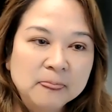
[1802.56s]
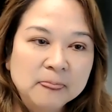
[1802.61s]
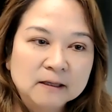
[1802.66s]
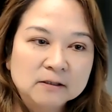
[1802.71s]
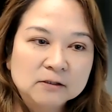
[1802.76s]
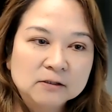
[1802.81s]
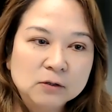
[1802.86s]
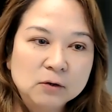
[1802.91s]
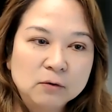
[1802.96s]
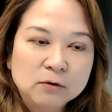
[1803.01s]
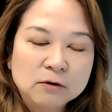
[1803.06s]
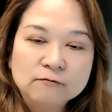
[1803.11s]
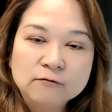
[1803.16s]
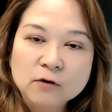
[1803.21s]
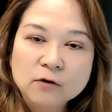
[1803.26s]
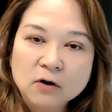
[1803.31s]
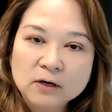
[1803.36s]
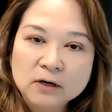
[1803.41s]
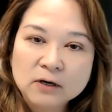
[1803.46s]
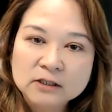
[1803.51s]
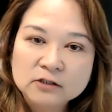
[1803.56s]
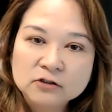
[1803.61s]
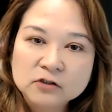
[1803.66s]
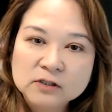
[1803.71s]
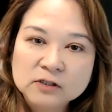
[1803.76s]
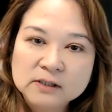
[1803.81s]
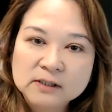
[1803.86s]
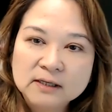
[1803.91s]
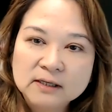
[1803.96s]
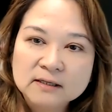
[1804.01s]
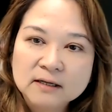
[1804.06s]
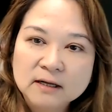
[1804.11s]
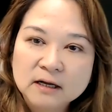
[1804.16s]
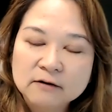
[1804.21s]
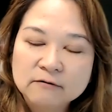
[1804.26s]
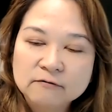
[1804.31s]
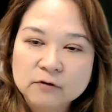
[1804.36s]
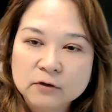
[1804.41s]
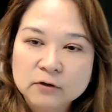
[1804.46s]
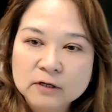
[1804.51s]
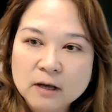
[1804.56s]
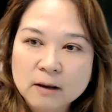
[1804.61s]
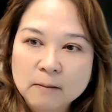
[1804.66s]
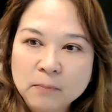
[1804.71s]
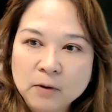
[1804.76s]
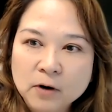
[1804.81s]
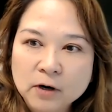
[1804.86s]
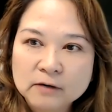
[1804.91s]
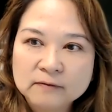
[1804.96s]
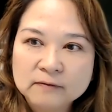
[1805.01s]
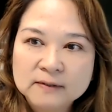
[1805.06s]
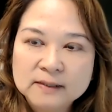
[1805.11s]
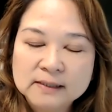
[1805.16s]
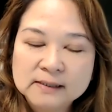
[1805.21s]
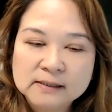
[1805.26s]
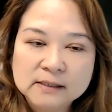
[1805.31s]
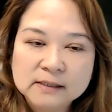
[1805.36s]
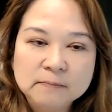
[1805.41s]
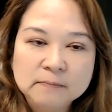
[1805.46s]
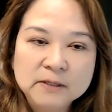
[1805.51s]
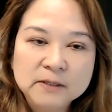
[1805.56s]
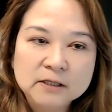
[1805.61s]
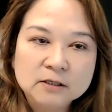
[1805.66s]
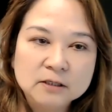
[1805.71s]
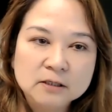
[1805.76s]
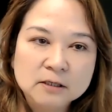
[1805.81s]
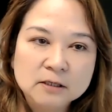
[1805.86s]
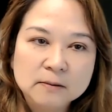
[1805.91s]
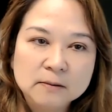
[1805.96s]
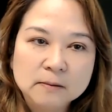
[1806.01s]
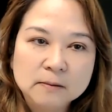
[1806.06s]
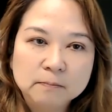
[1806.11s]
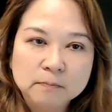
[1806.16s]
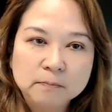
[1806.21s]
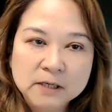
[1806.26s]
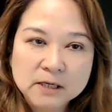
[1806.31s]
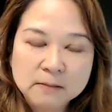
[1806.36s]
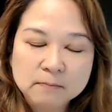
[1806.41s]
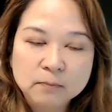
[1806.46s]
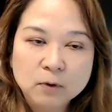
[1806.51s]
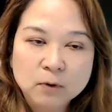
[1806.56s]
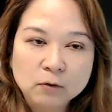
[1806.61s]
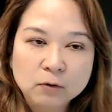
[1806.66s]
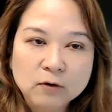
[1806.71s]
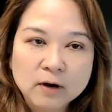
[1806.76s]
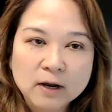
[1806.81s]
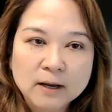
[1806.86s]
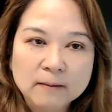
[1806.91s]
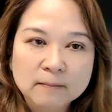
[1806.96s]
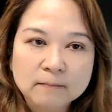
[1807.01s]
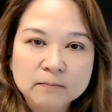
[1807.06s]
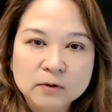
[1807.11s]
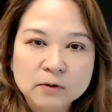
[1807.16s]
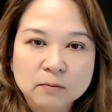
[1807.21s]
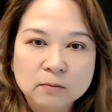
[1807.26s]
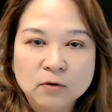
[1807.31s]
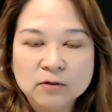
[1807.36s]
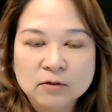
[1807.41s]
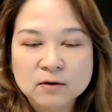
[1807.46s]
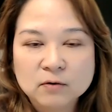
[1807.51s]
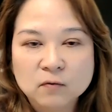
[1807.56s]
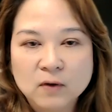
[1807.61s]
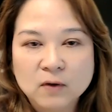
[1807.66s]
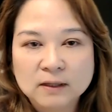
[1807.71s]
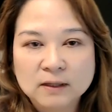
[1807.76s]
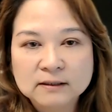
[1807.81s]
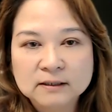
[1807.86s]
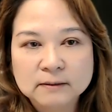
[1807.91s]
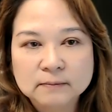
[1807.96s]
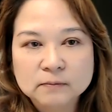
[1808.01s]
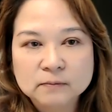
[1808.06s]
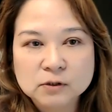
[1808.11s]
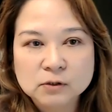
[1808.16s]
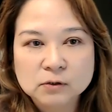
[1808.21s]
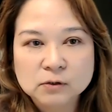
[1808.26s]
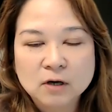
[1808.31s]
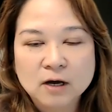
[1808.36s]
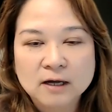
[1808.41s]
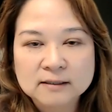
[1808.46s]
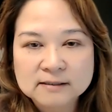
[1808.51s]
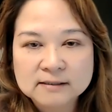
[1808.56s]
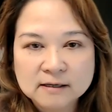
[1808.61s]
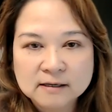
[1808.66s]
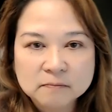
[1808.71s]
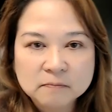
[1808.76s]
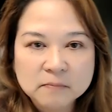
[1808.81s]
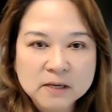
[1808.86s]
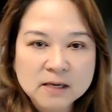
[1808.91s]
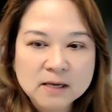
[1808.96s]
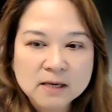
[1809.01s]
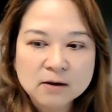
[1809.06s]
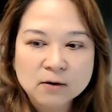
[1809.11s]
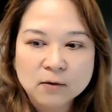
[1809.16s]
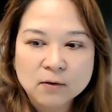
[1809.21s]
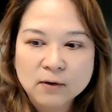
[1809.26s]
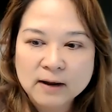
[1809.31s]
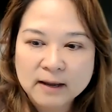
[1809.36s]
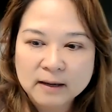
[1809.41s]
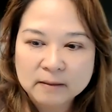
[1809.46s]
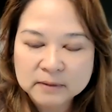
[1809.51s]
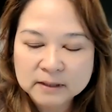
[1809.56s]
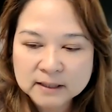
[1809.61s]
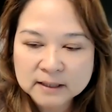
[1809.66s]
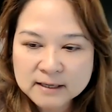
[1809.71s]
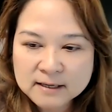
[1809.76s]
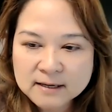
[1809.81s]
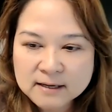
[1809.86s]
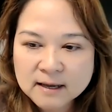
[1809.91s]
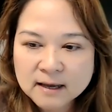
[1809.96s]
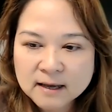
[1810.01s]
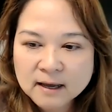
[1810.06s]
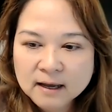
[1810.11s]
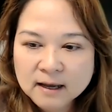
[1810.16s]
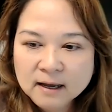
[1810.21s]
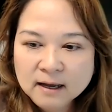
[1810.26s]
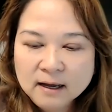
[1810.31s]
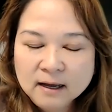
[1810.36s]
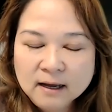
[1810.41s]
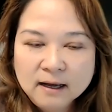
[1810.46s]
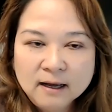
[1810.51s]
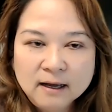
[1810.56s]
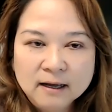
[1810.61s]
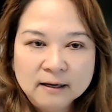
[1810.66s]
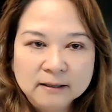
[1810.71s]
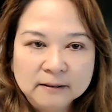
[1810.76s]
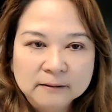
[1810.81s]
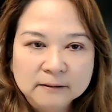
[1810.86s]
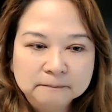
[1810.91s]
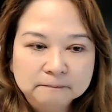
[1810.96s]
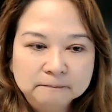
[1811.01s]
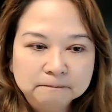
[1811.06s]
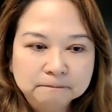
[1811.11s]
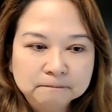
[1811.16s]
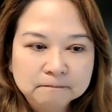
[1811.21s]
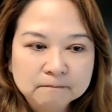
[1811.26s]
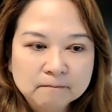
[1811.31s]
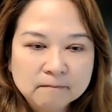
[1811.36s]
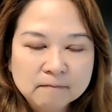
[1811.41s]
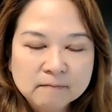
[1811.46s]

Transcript: So if you are interested in that, if you're not part of the CPTP program, you're more than welcome to contact me or Emily. And